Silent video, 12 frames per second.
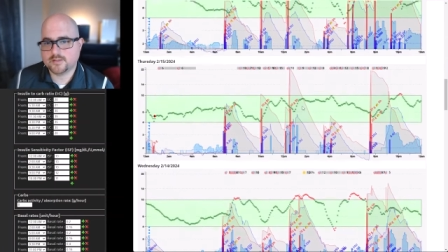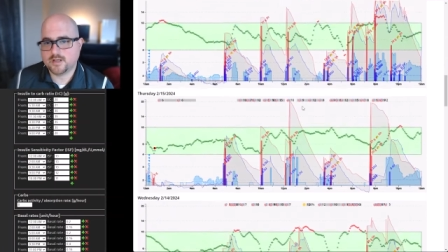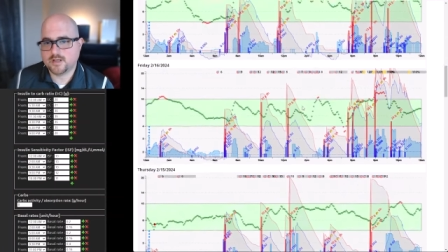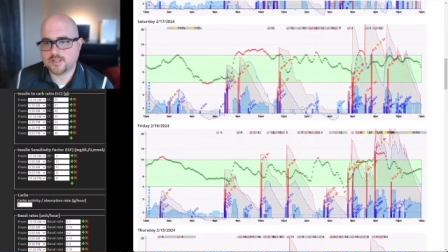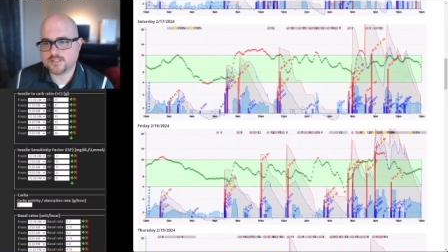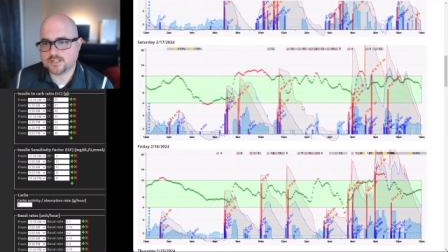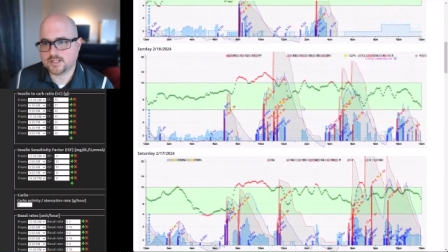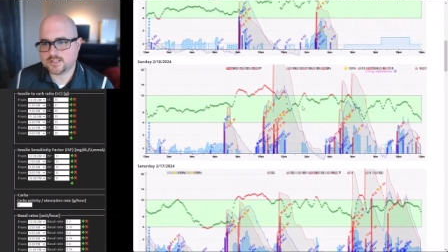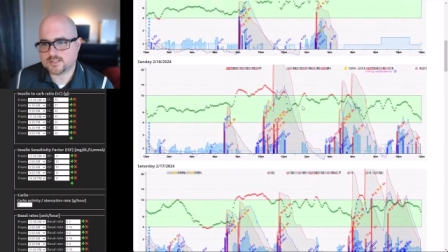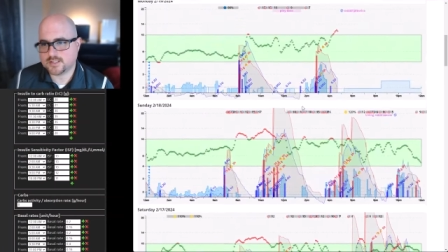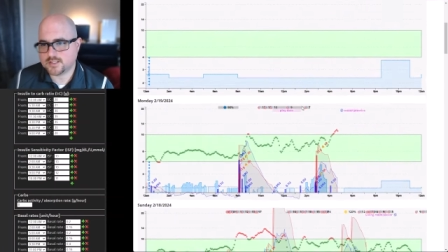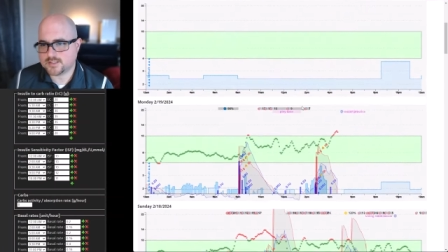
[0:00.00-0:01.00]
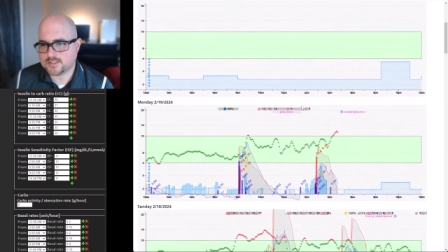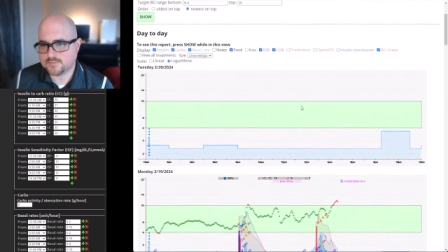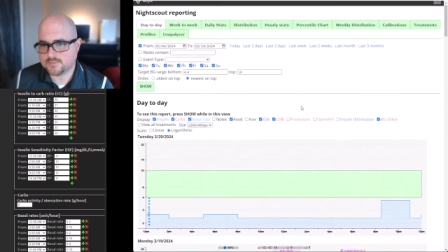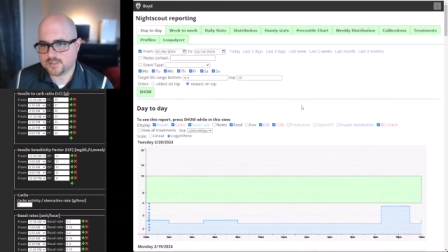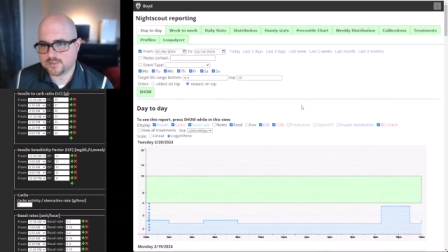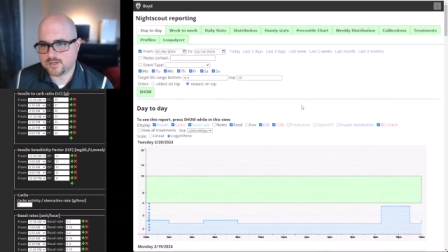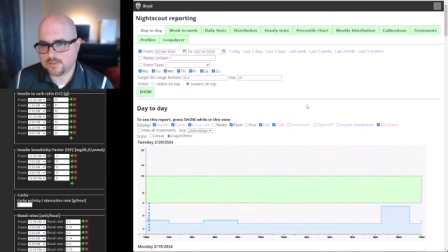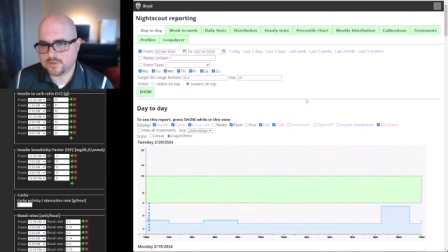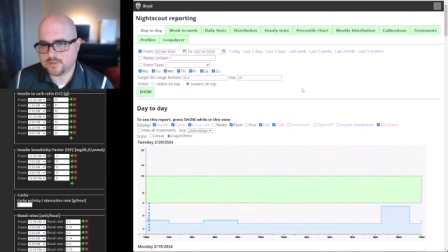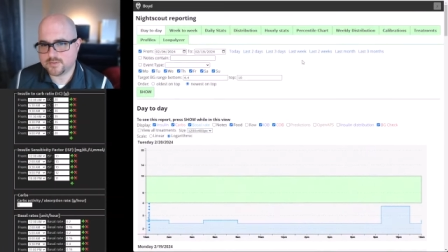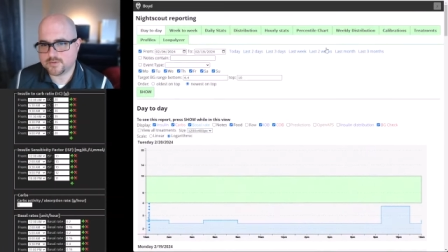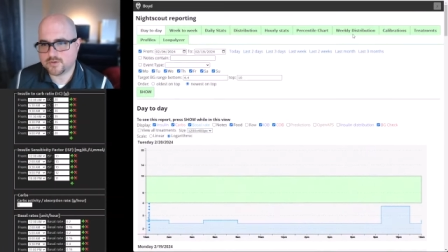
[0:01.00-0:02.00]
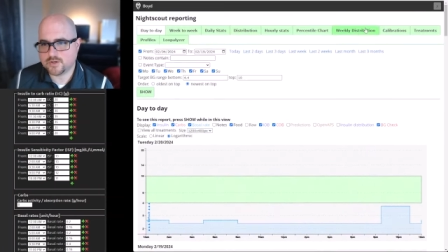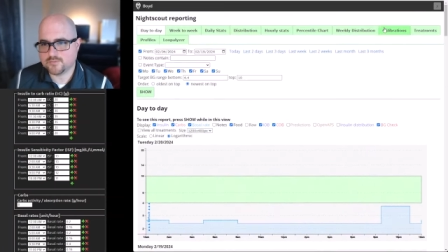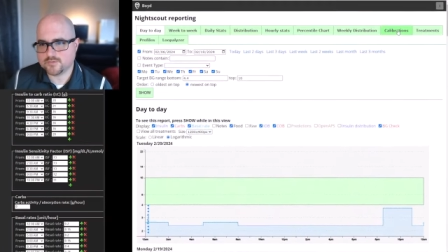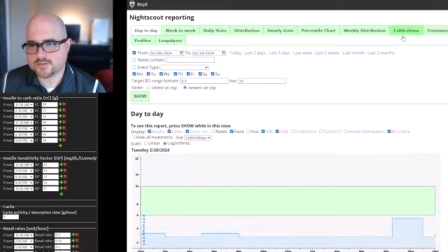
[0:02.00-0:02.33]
I'll let you guys see this and then we can wrap up. You can go over to